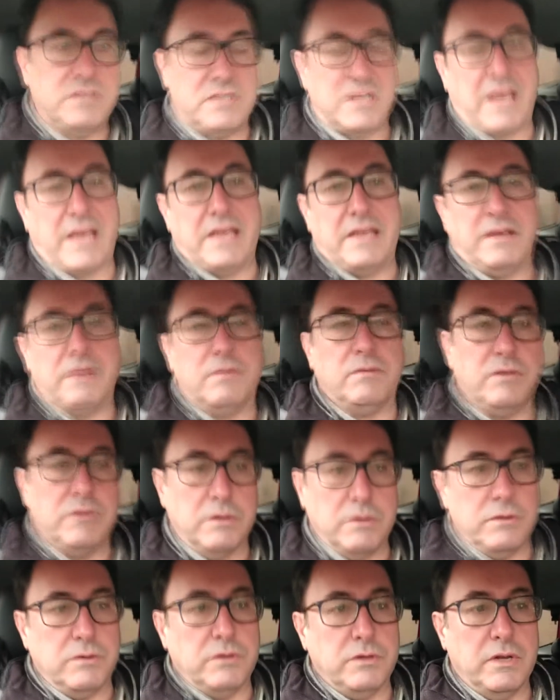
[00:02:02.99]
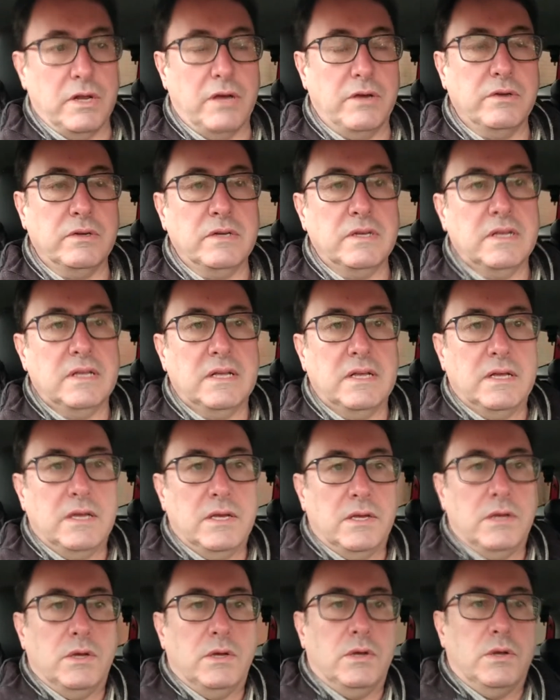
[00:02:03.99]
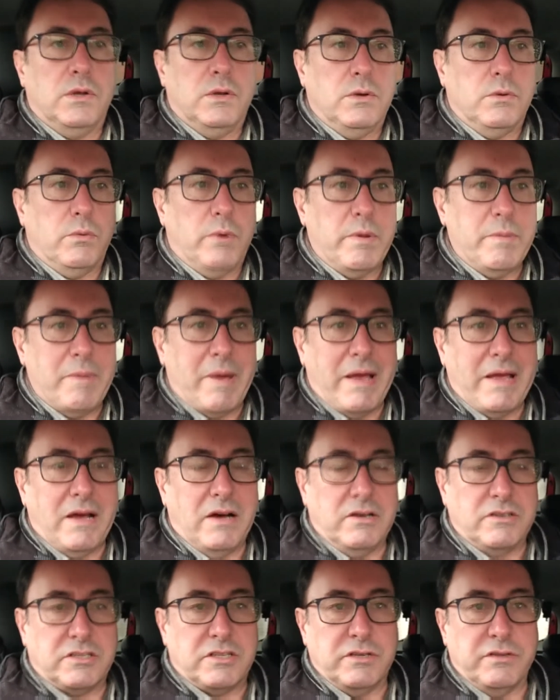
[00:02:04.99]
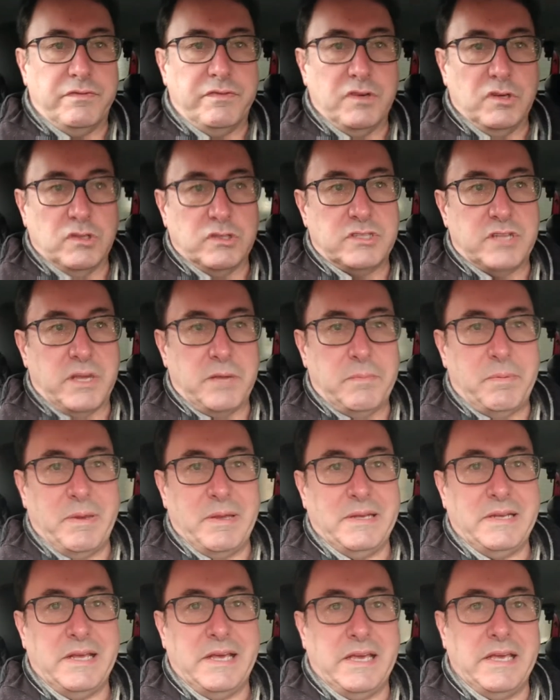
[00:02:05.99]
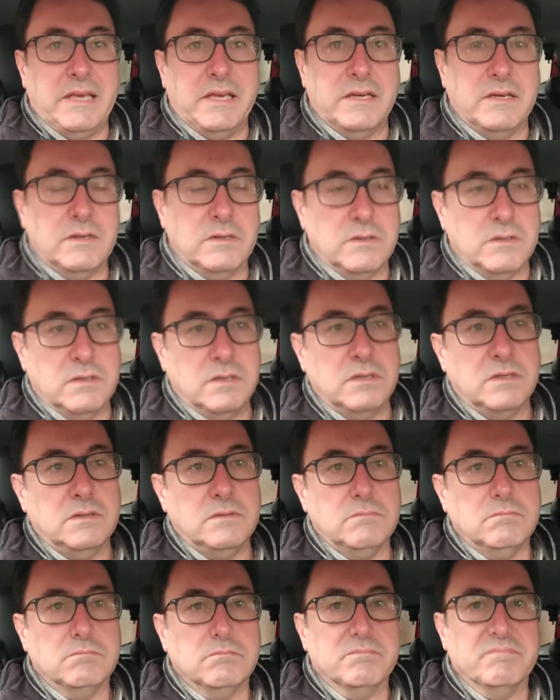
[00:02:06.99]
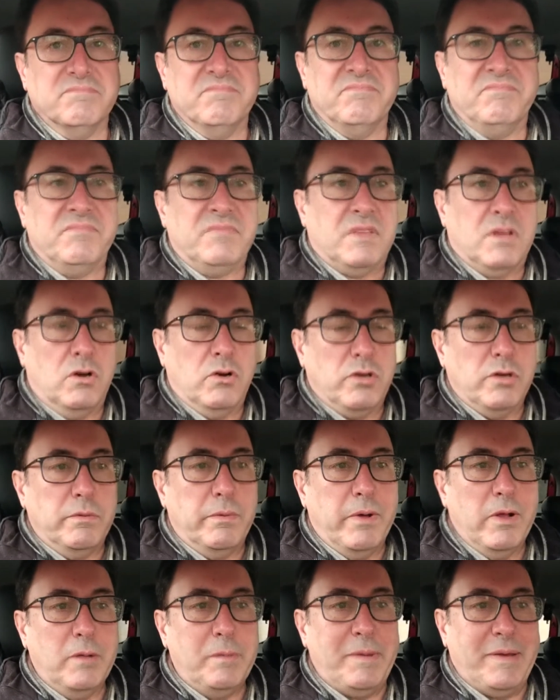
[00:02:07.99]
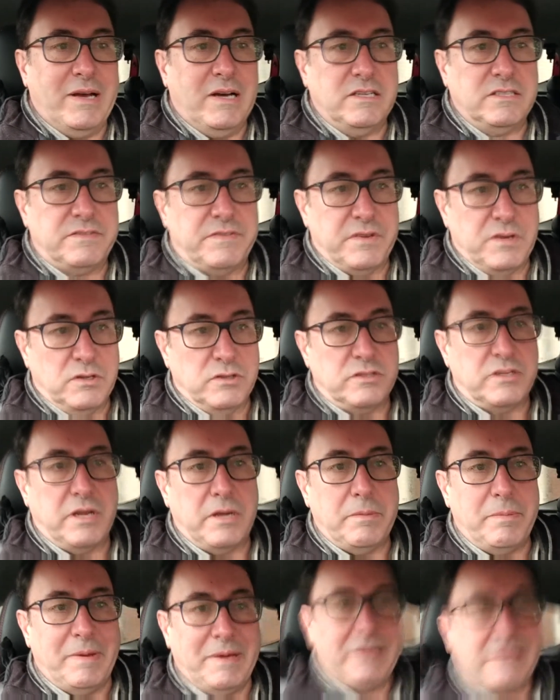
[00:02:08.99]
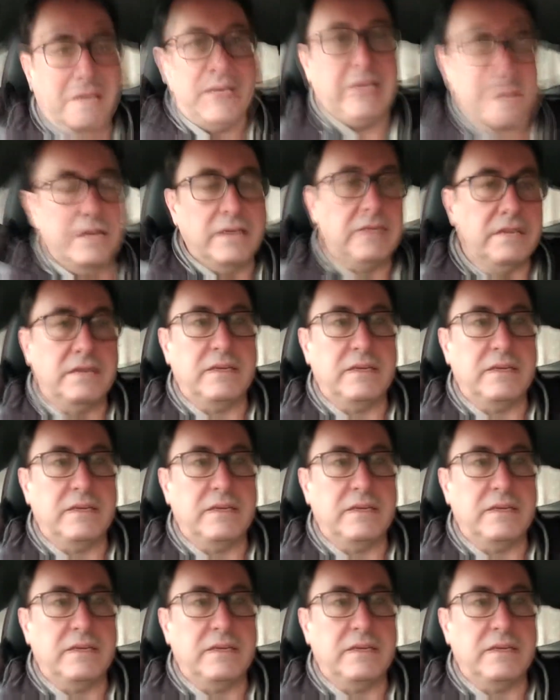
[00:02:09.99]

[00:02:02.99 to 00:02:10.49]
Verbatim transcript: say, you know, we may ask you for your CPD, or you will be asked for your CPD.